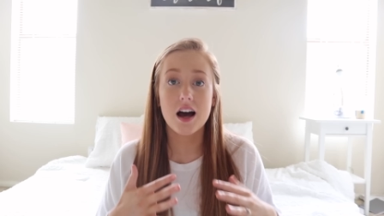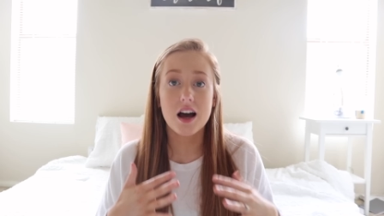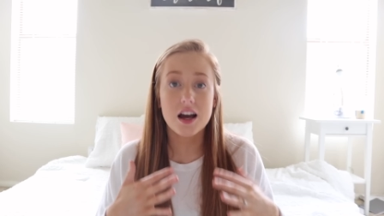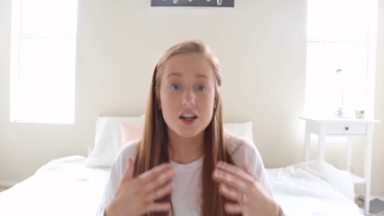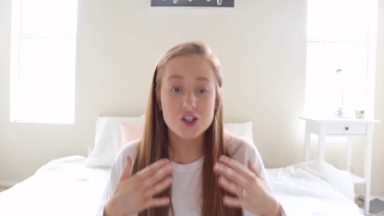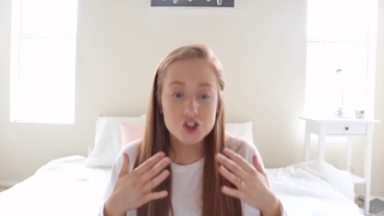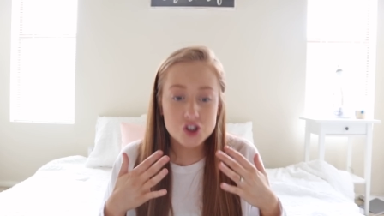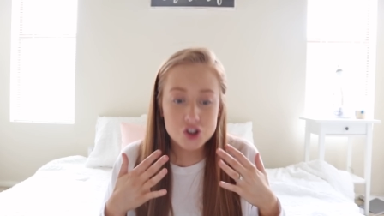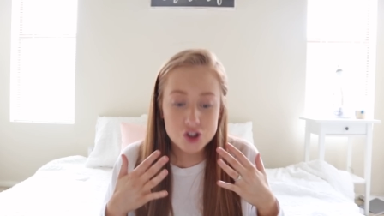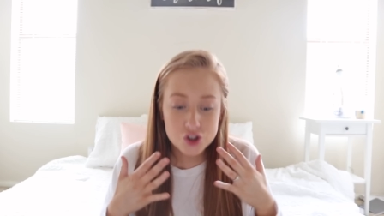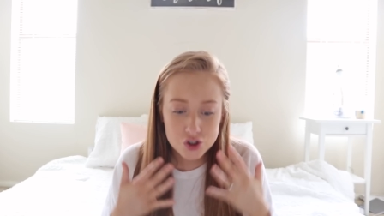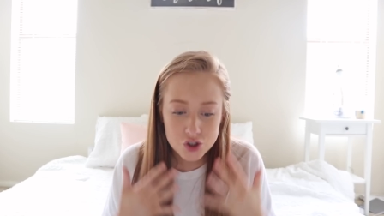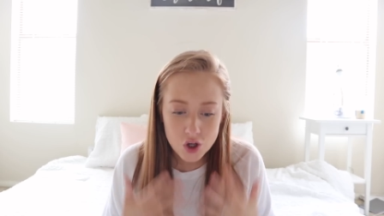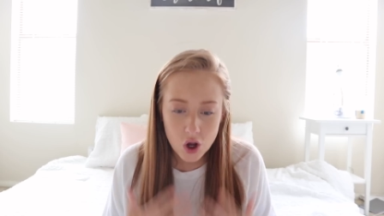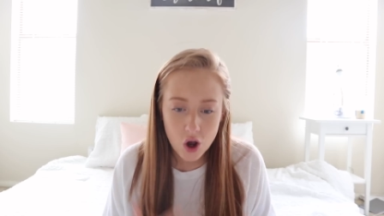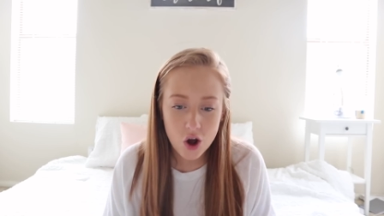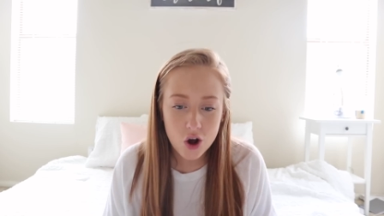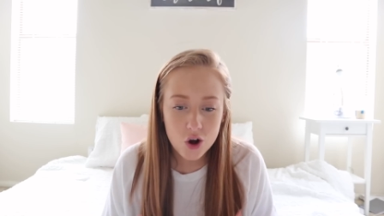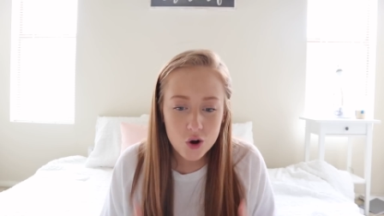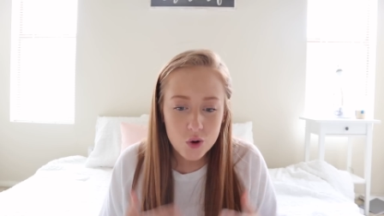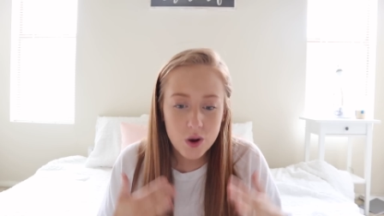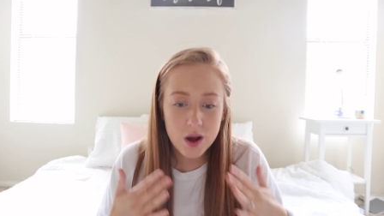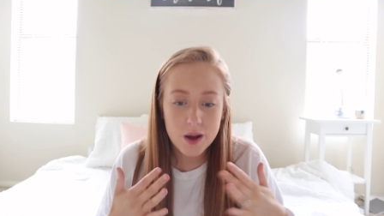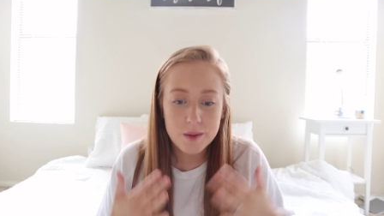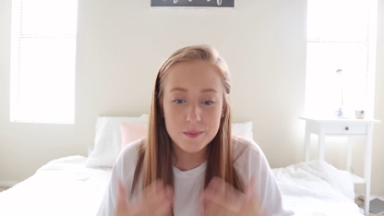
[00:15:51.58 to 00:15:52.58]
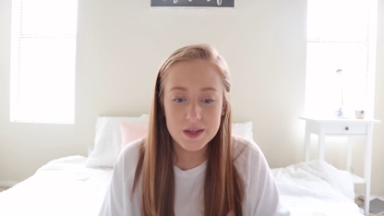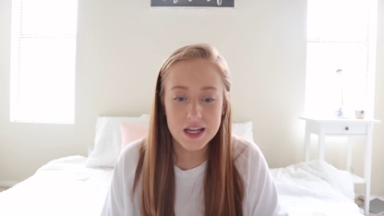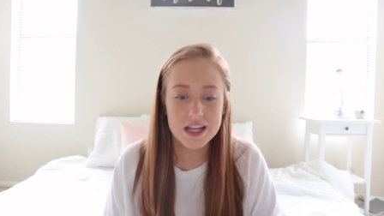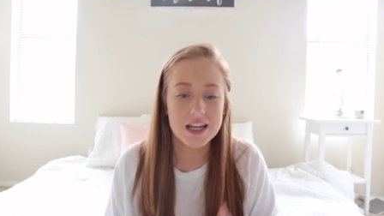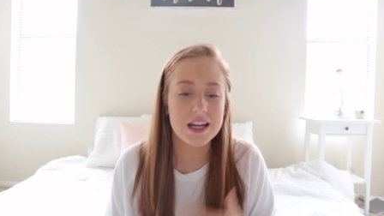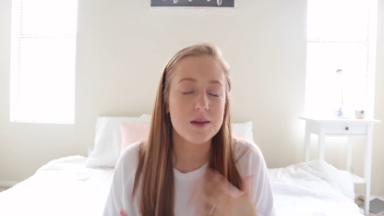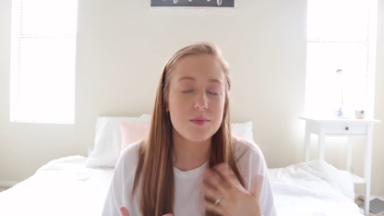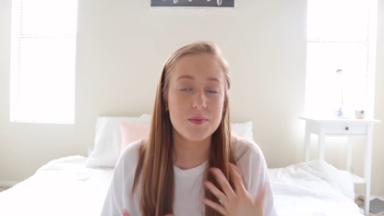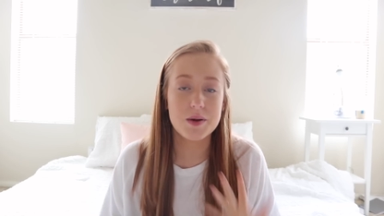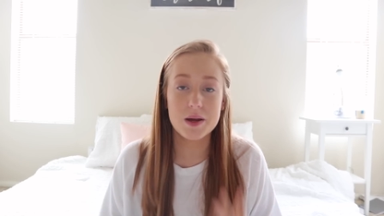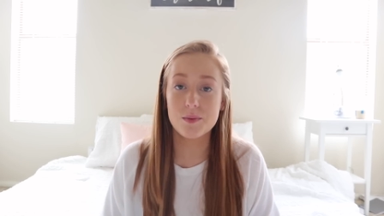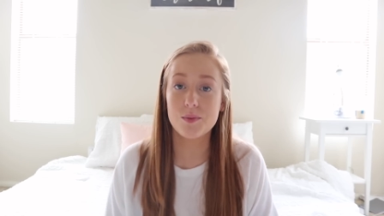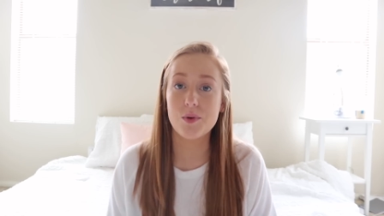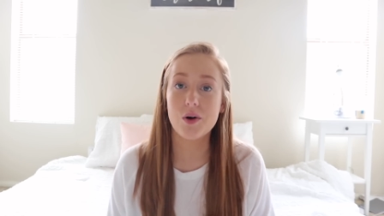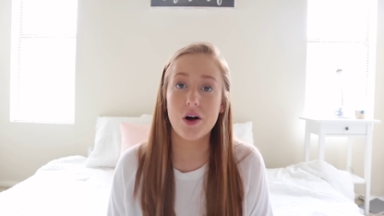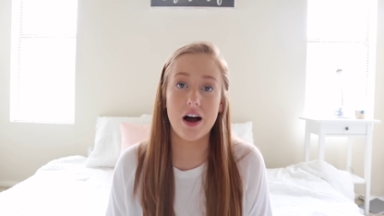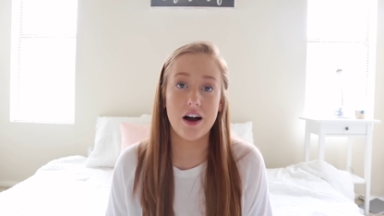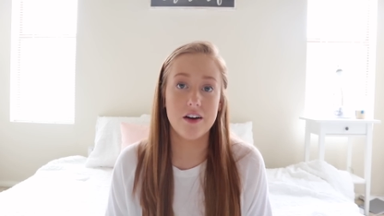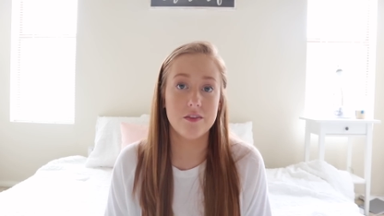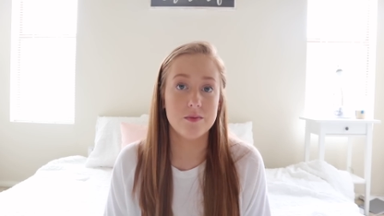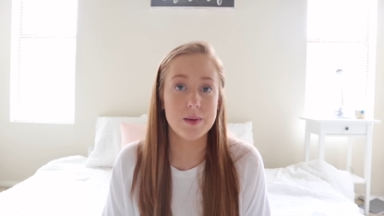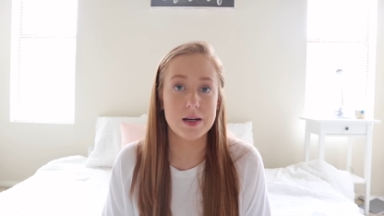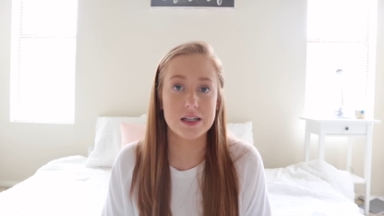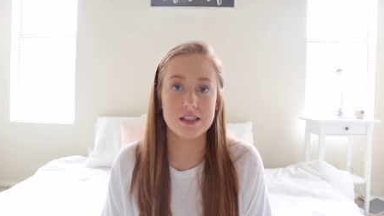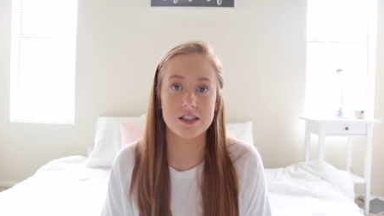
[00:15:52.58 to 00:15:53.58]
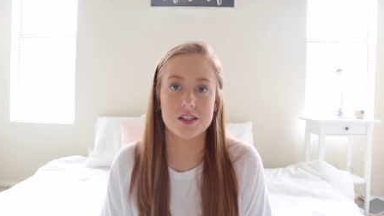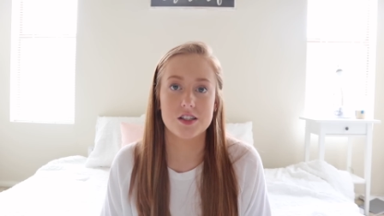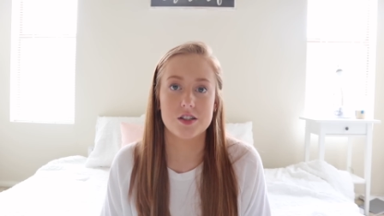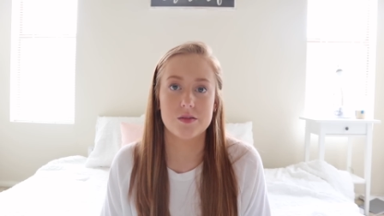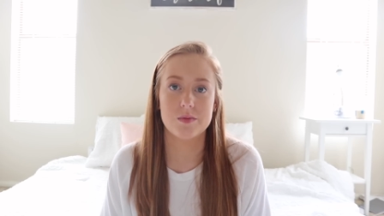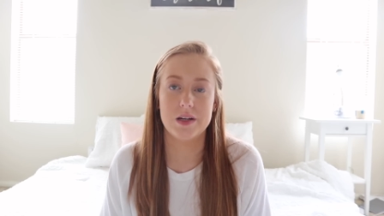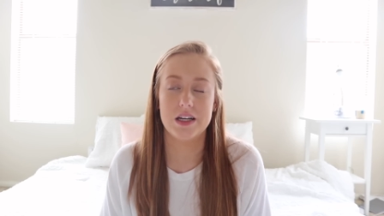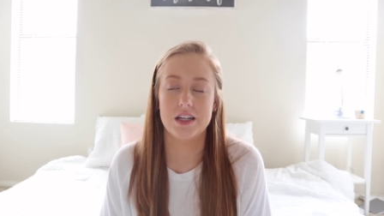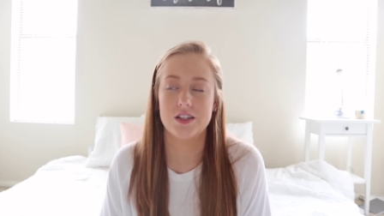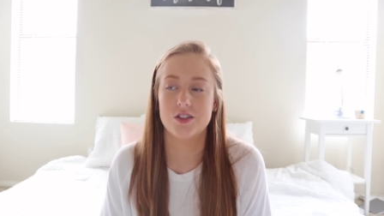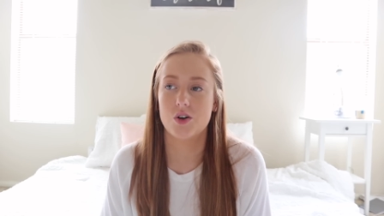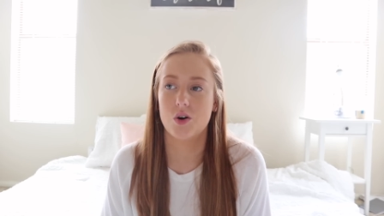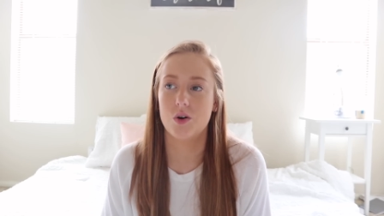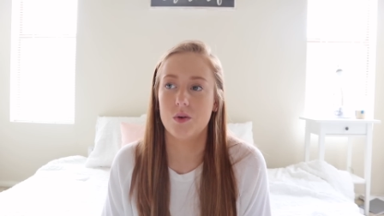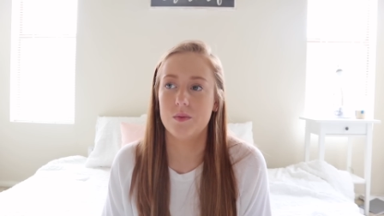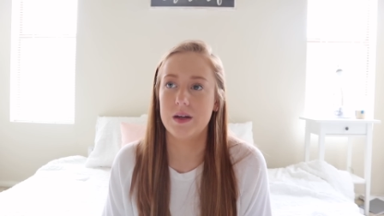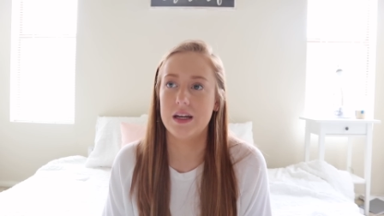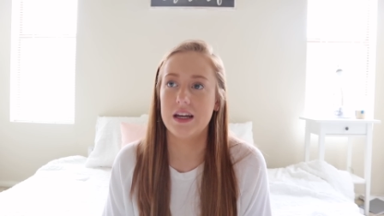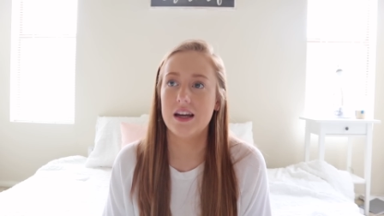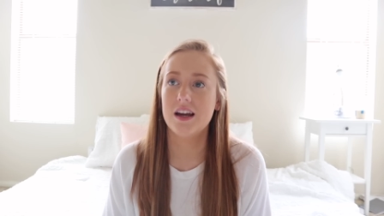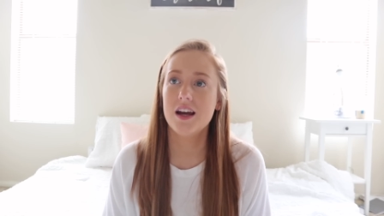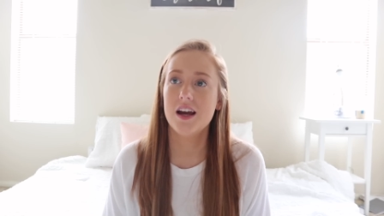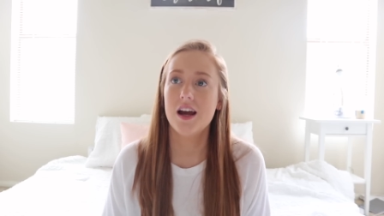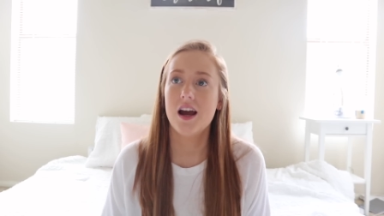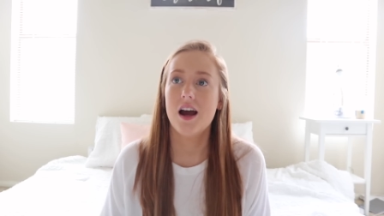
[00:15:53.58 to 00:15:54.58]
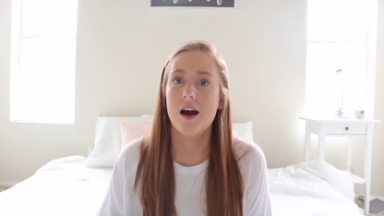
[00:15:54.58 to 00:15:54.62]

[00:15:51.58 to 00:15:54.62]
So many people have messaged me and told me